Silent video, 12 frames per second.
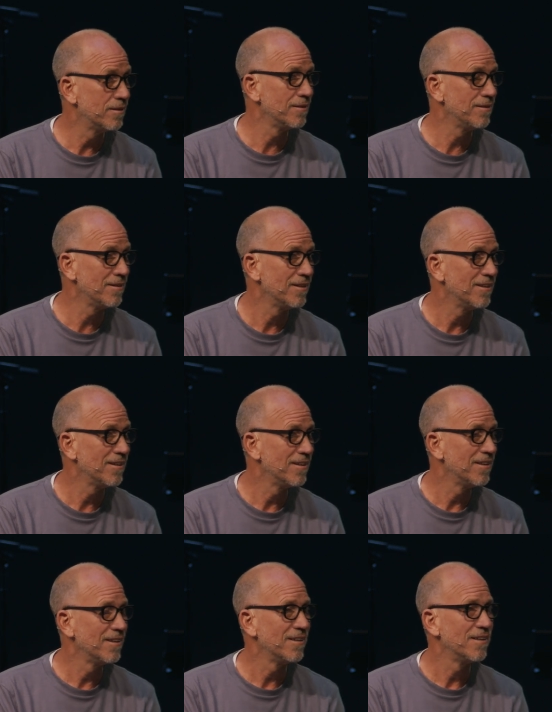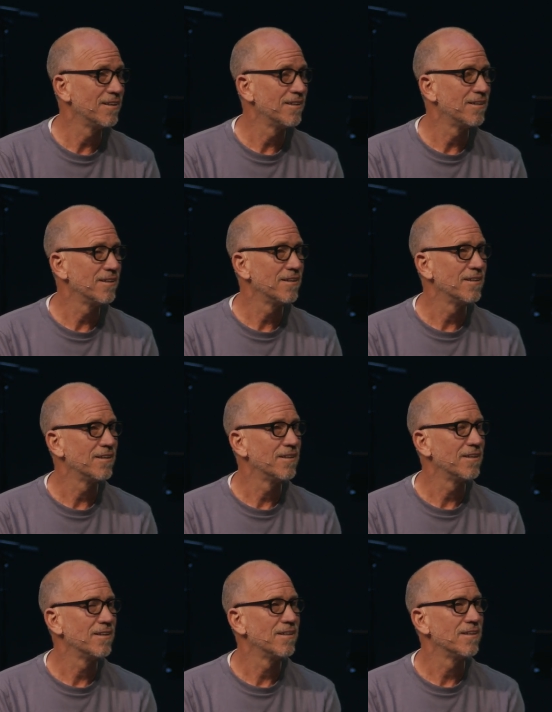
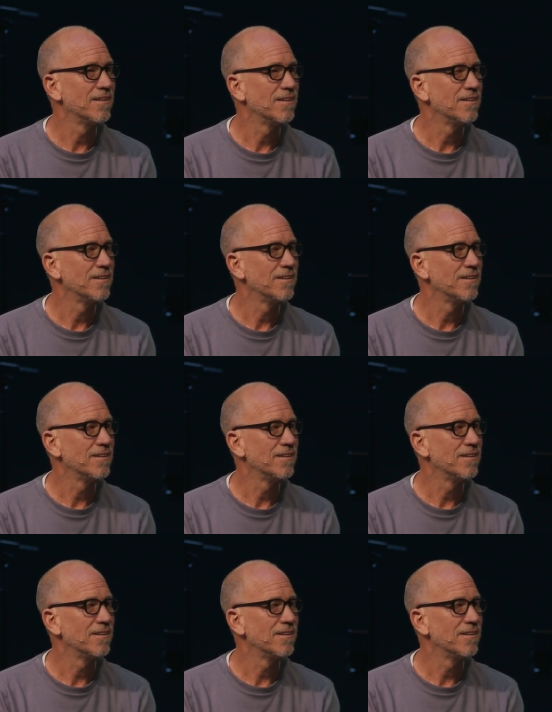(silence)